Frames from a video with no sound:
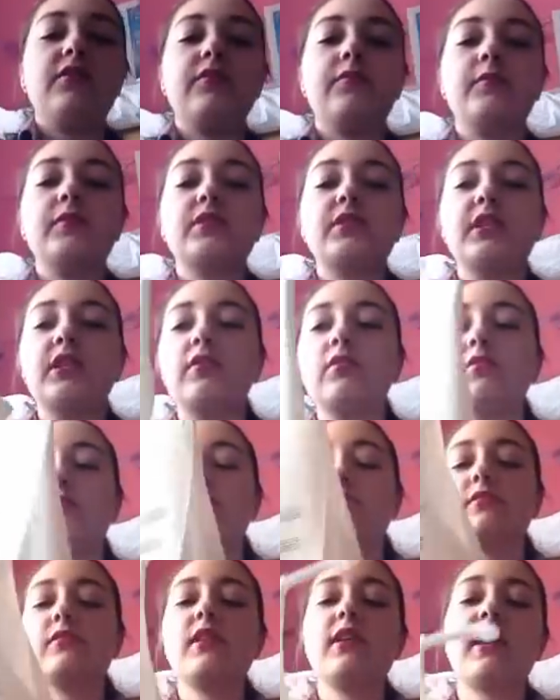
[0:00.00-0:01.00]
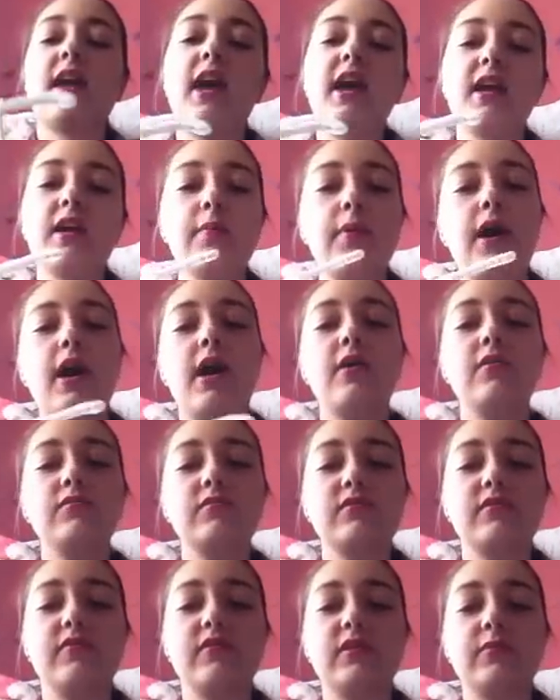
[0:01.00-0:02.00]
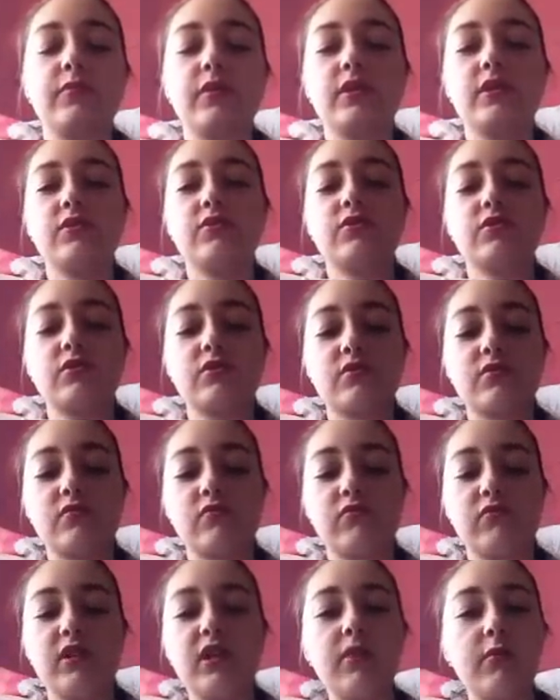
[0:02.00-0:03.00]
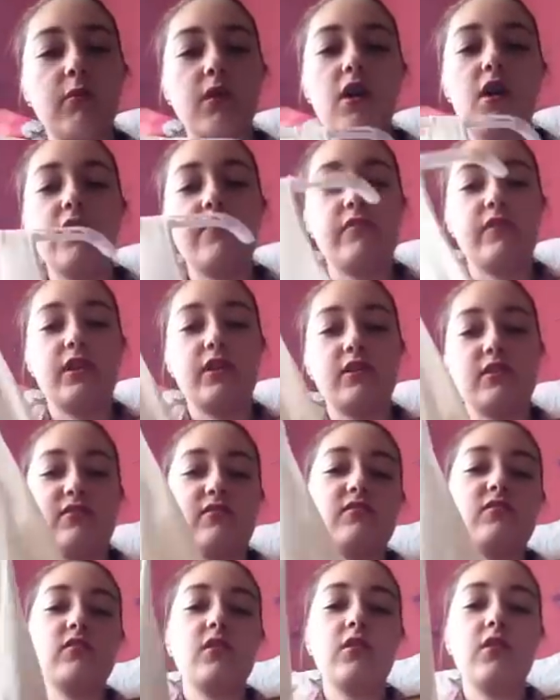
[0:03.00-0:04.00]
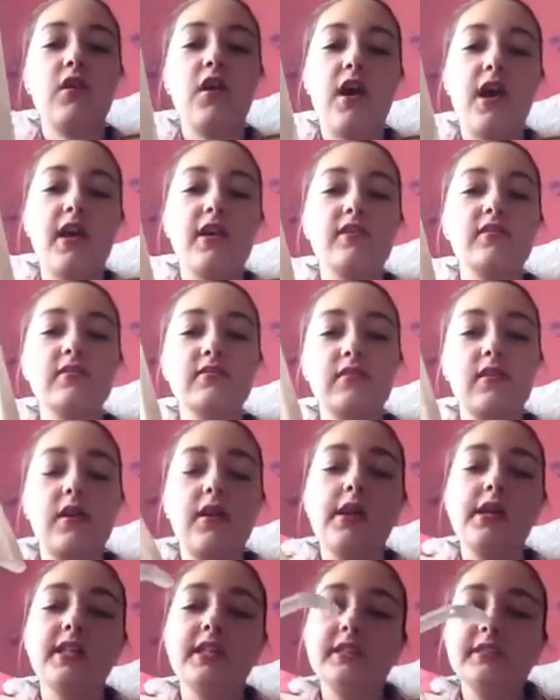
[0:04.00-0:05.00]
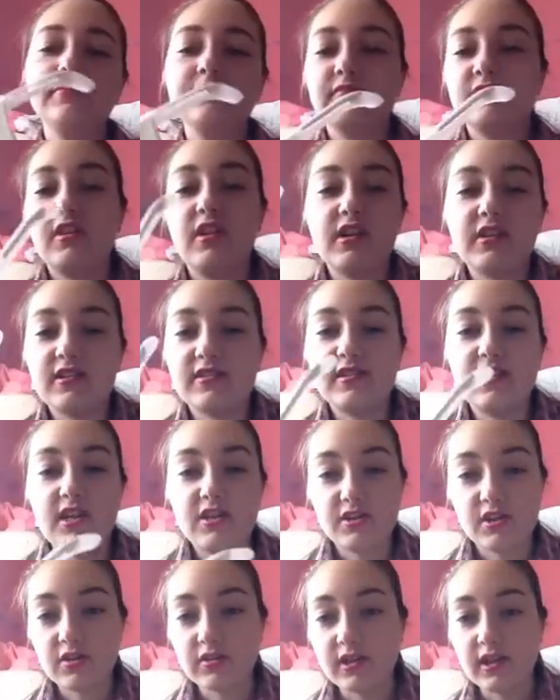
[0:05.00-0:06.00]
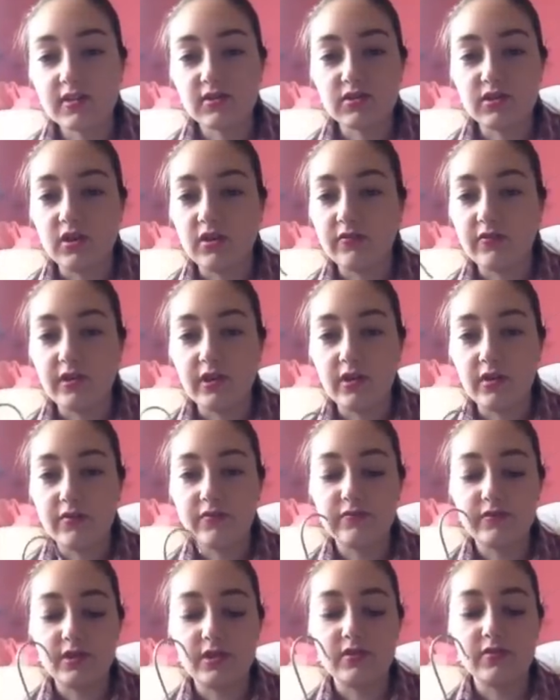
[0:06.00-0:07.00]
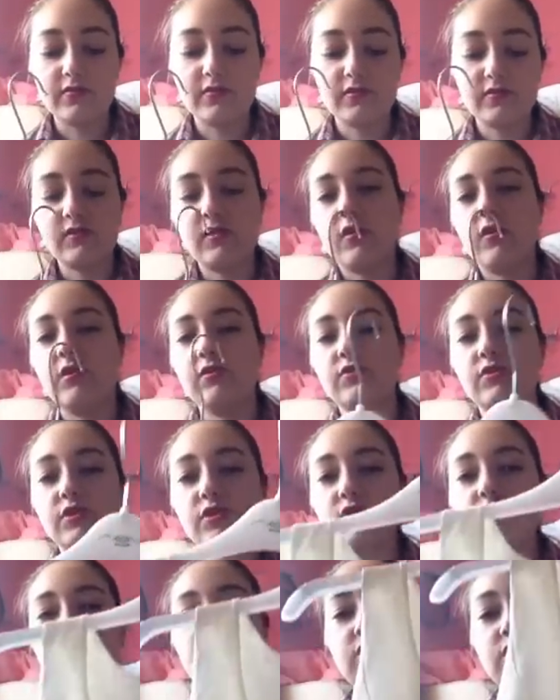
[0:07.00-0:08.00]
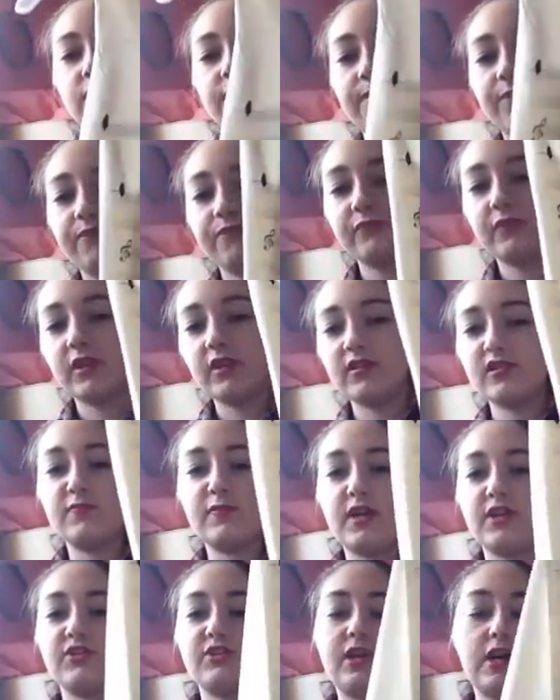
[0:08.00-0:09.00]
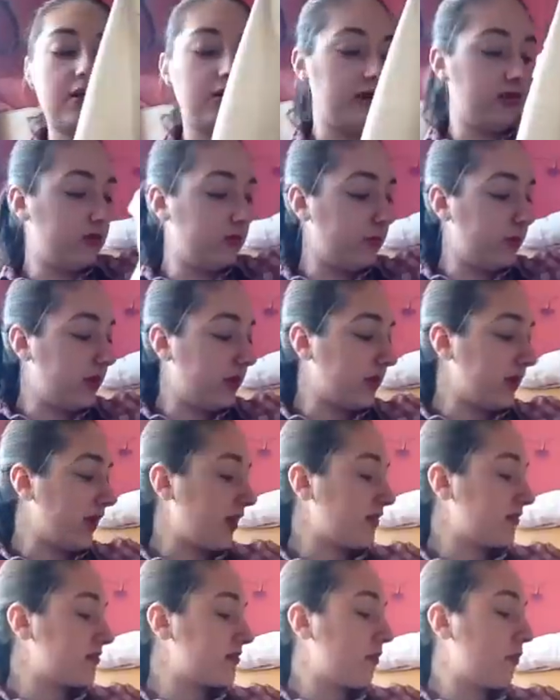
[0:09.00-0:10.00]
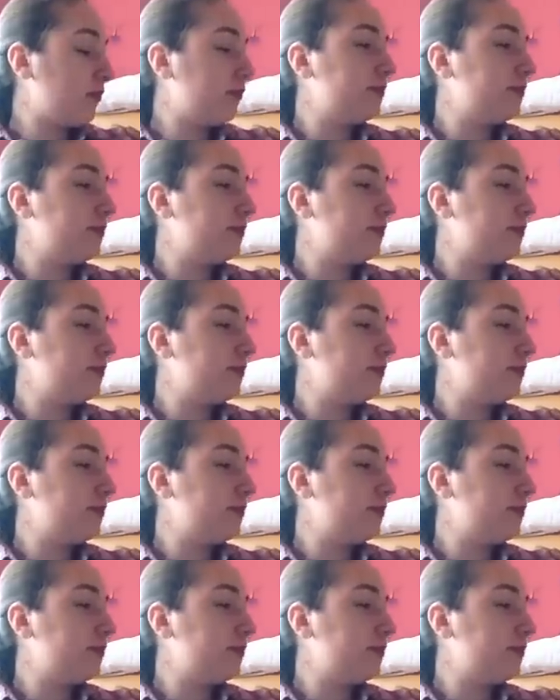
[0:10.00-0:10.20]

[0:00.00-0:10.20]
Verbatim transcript: the material, it was like £8 or something, but it's just really worth it. It's so nice. And like I said, I don't get to go very often, so I just splashed out a little bit, I guess.